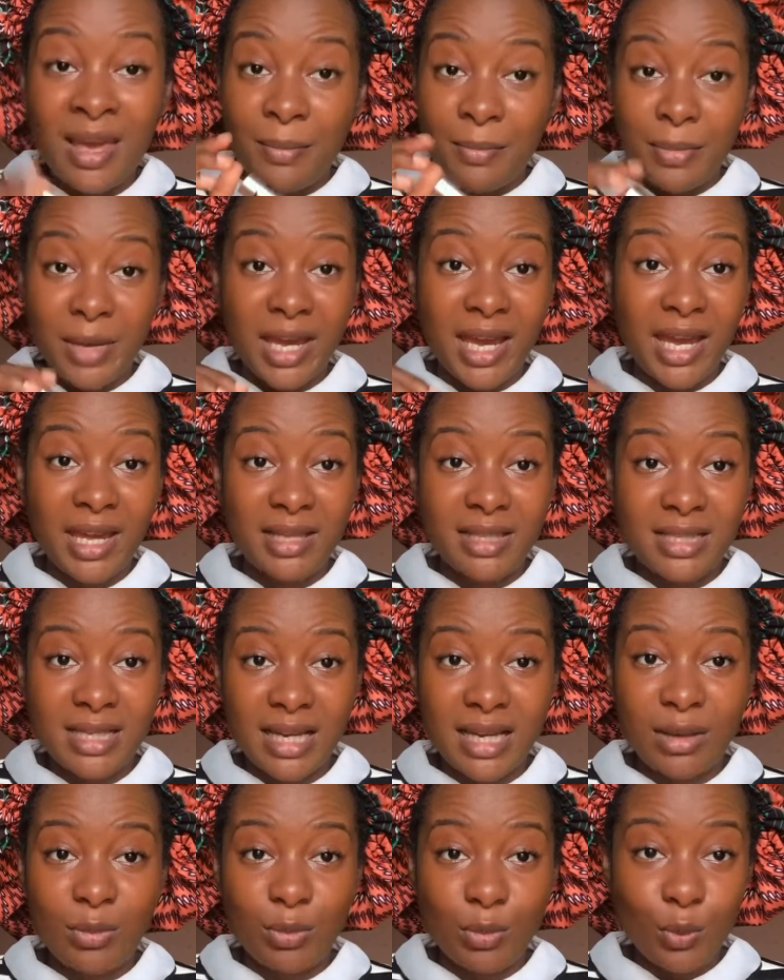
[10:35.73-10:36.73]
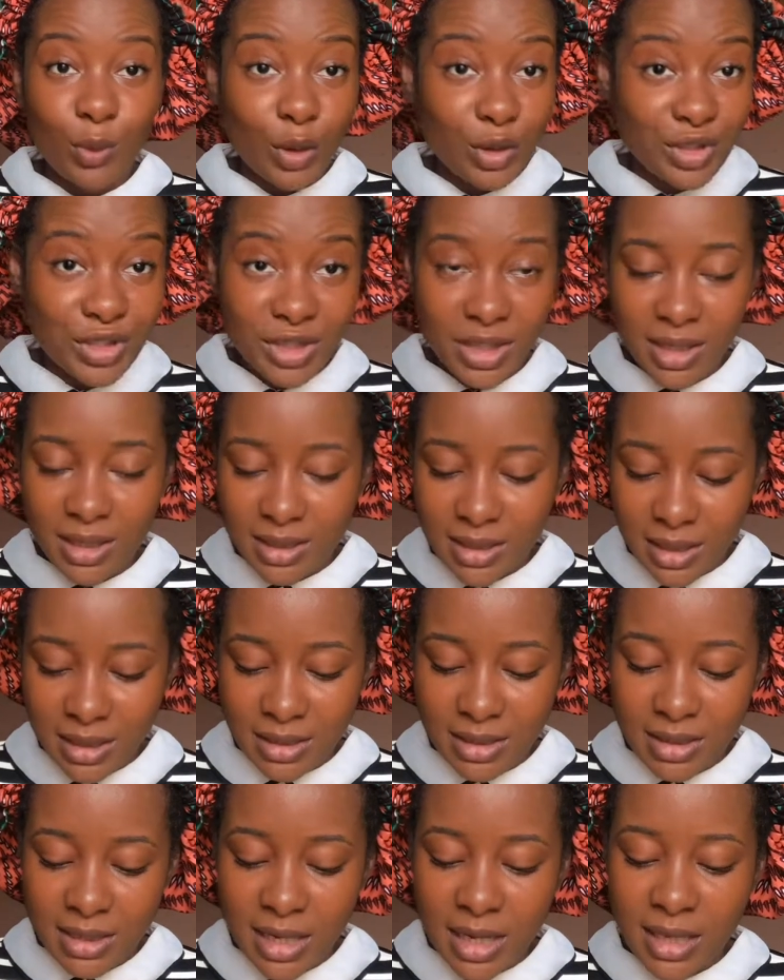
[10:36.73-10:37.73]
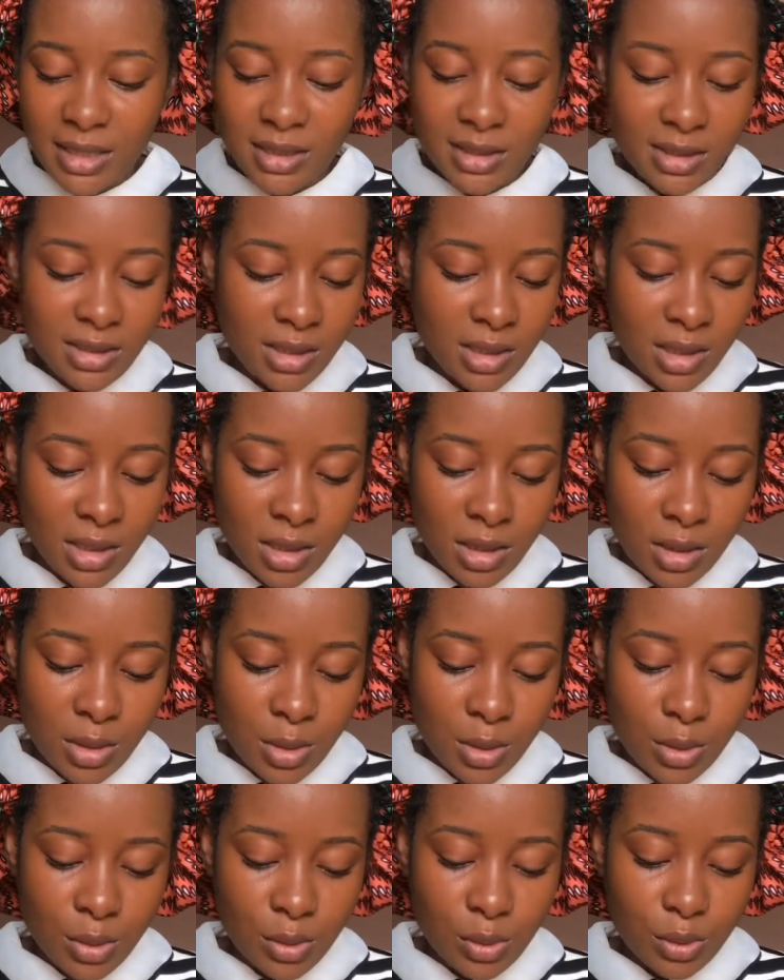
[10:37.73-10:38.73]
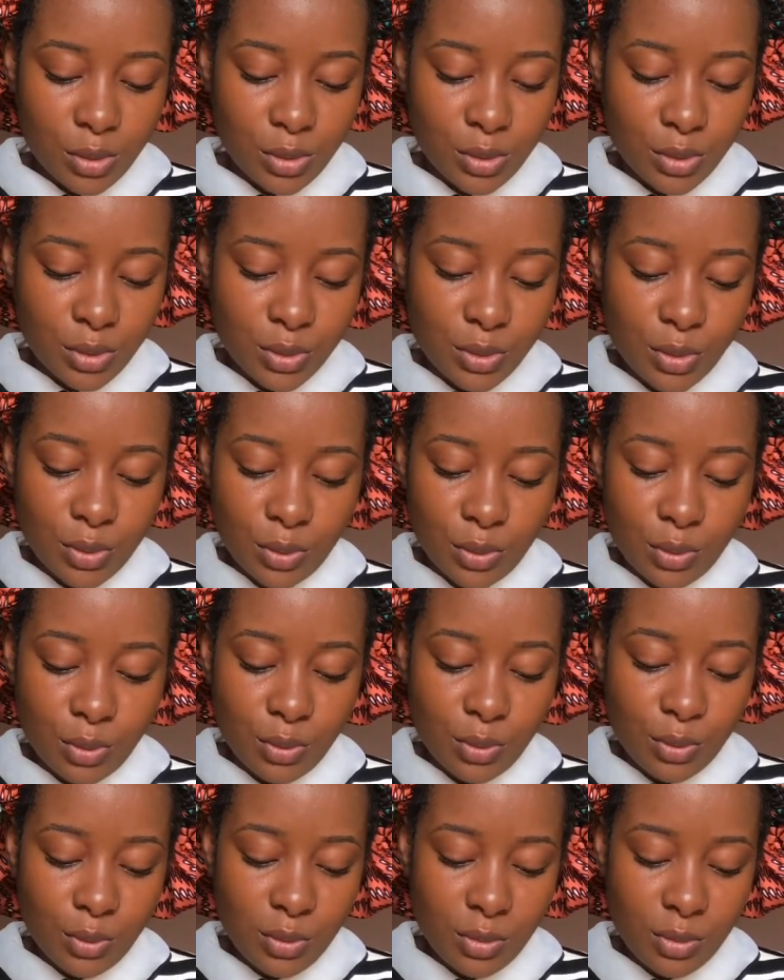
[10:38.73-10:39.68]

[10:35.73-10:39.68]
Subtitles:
My hands are washed and sanitized, so